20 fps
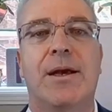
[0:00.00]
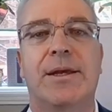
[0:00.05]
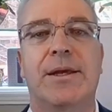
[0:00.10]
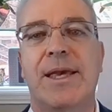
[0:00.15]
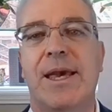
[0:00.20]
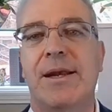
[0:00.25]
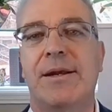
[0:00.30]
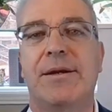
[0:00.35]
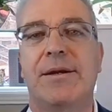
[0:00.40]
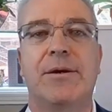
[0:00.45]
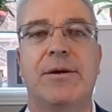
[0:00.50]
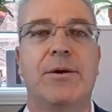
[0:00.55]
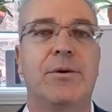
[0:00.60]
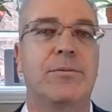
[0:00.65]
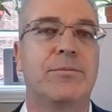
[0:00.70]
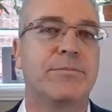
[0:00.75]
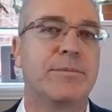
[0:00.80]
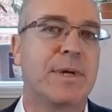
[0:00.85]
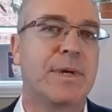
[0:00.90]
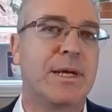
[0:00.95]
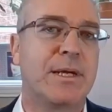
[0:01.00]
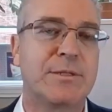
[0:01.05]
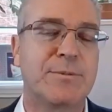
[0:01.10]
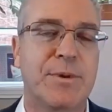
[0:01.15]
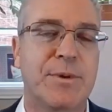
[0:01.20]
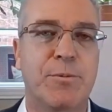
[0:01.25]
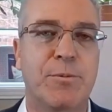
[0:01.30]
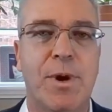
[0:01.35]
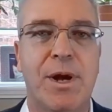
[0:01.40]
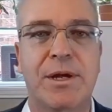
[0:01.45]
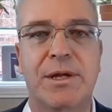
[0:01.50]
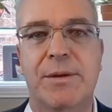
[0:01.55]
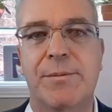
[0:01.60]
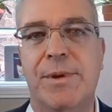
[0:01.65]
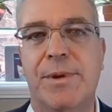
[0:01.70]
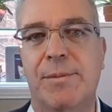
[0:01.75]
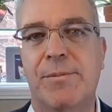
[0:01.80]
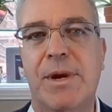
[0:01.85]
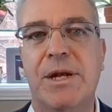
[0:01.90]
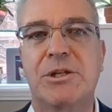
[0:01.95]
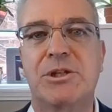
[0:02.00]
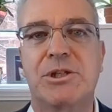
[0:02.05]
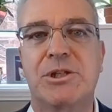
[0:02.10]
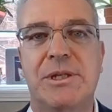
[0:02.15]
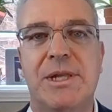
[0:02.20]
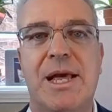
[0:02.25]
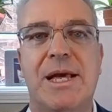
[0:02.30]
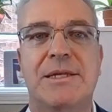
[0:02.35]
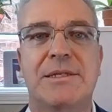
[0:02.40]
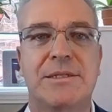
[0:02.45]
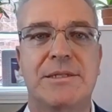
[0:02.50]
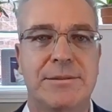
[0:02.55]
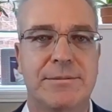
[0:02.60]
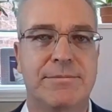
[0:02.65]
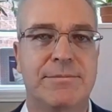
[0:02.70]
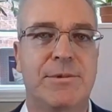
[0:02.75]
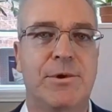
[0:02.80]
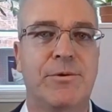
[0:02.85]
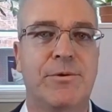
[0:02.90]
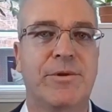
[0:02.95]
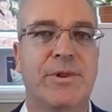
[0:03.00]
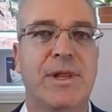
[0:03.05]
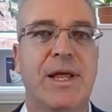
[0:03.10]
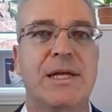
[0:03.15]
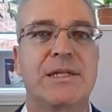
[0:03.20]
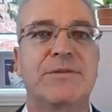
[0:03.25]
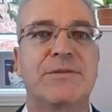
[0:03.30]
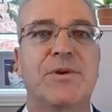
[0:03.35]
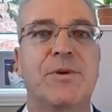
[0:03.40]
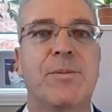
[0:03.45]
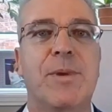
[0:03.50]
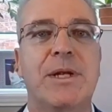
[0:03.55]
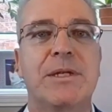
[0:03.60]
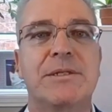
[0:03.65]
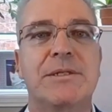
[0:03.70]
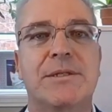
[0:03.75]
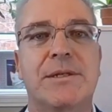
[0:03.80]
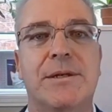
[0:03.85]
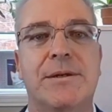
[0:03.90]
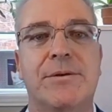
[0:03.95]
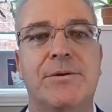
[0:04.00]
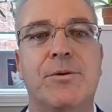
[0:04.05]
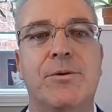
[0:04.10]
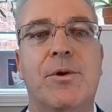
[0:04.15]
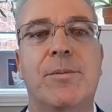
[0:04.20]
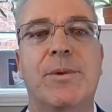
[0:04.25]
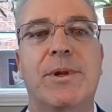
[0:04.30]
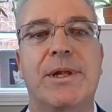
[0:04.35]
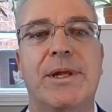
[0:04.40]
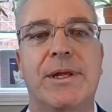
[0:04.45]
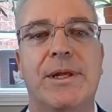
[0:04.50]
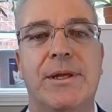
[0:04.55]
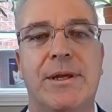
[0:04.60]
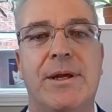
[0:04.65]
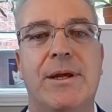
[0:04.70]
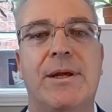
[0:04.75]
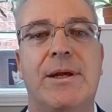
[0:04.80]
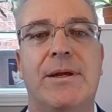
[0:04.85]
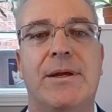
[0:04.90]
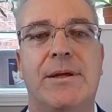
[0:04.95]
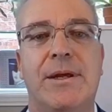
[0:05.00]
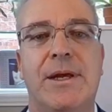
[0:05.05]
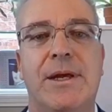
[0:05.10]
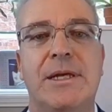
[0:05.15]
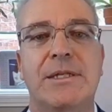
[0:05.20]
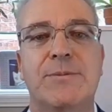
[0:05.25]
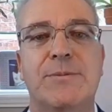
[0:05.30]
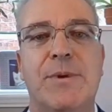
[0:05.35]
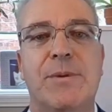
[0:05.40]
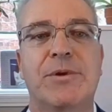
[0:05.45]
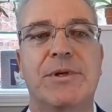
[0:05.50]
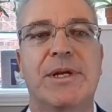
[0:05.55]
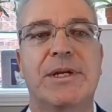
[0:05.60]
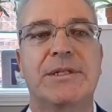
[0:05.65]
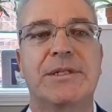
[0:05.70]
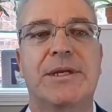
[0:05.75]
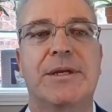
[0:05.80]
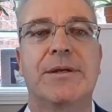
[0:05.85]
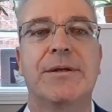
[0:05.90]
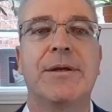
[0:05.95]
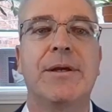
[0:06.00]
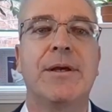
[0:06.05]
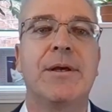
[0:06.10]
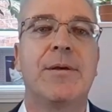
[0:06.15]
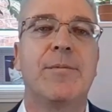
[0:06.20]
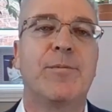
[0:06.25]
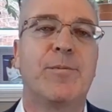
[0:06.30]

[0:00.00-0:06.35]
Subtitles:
Canada has been welcoming much less over the last few months than normally has been predicting.